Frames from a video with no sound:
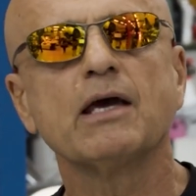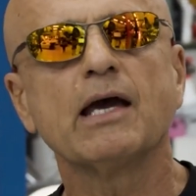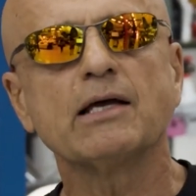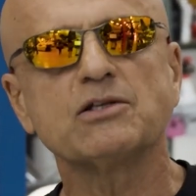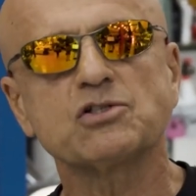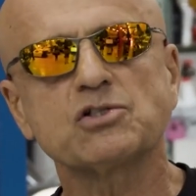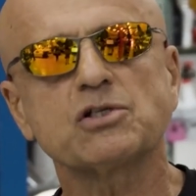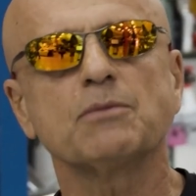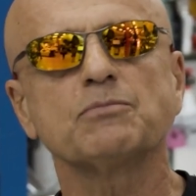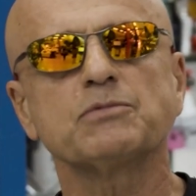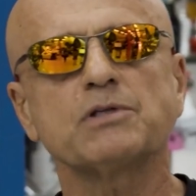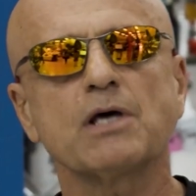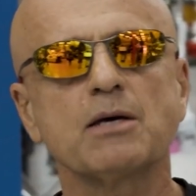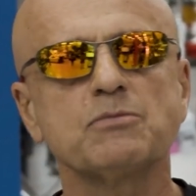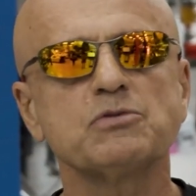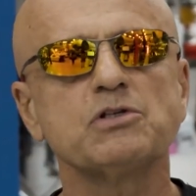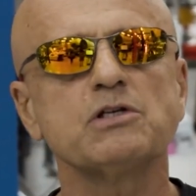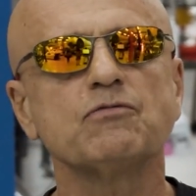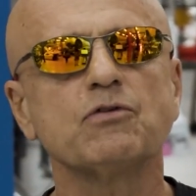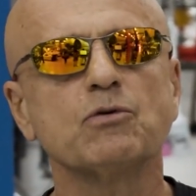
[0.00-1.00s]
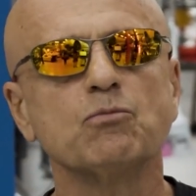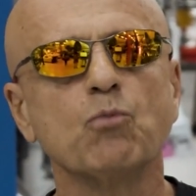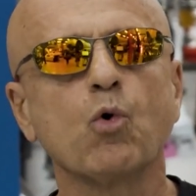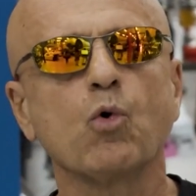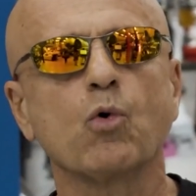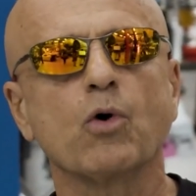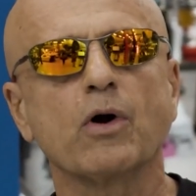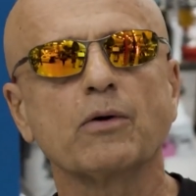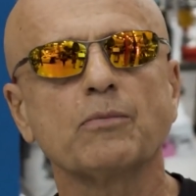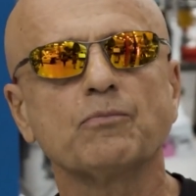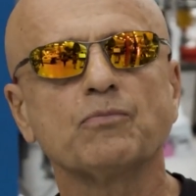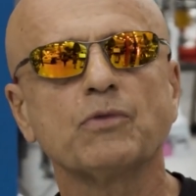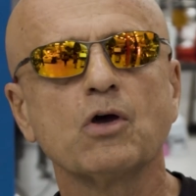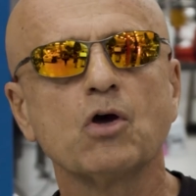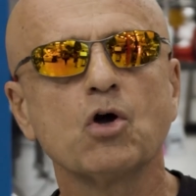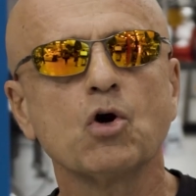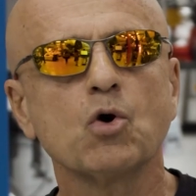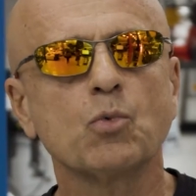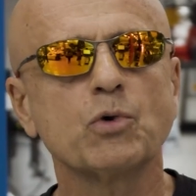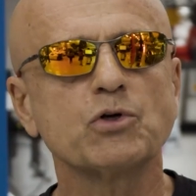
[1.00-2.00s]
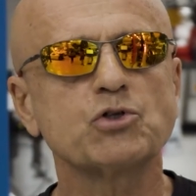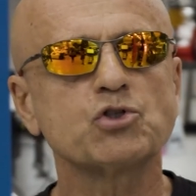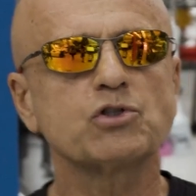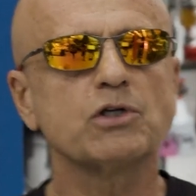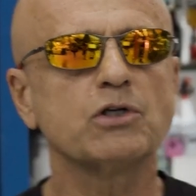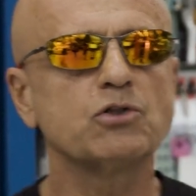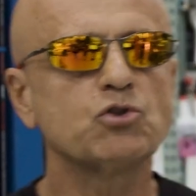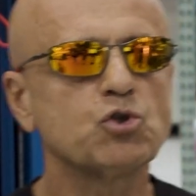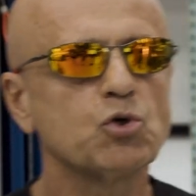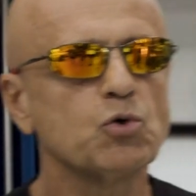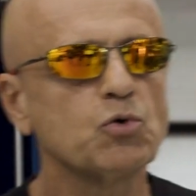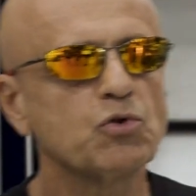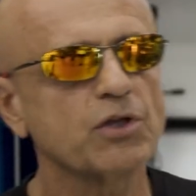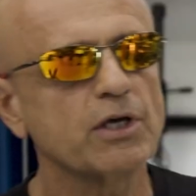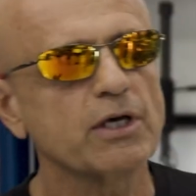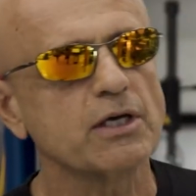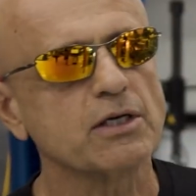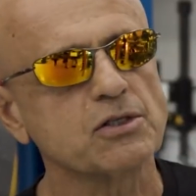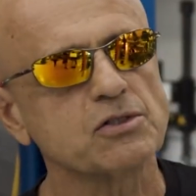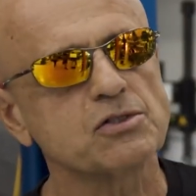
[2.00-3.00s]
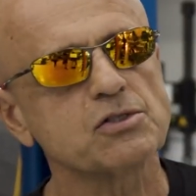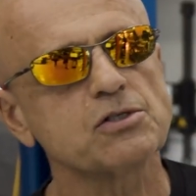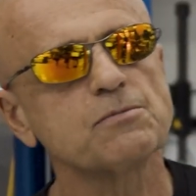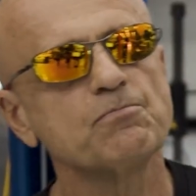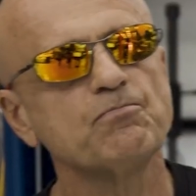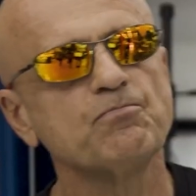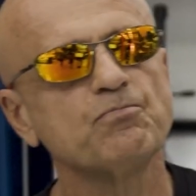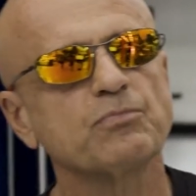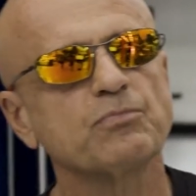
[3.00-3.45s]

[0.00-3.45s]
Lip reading: and sometimes even more, which did two things.